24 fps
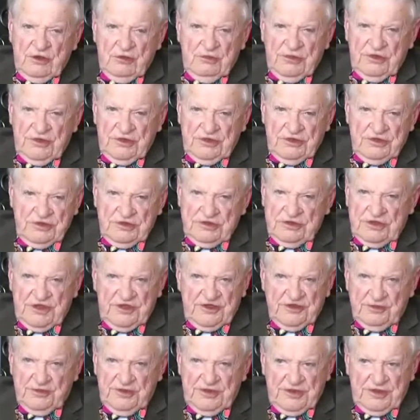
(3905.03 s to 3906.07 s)
Nobody has
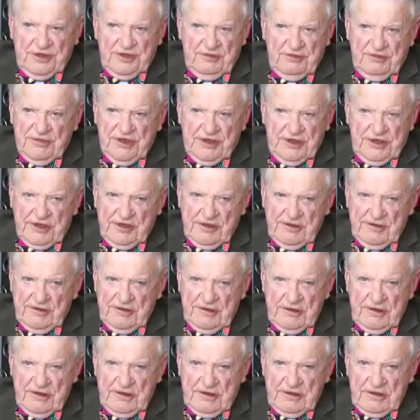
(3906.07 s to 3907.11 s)
asked me to come back.
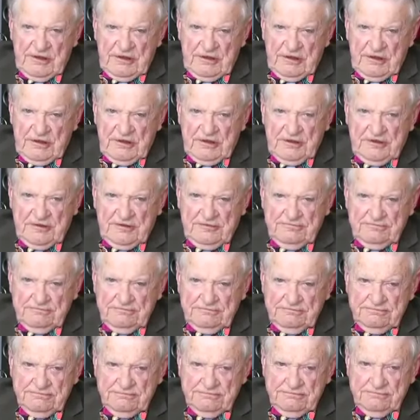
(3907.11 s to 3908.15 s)

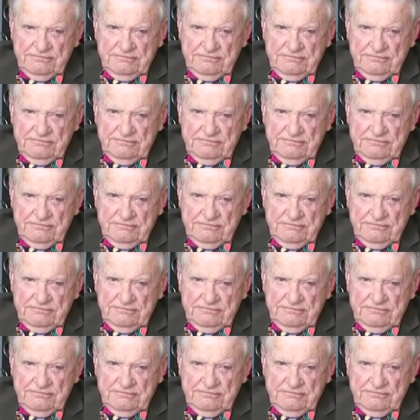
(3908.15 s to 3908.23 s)
Um,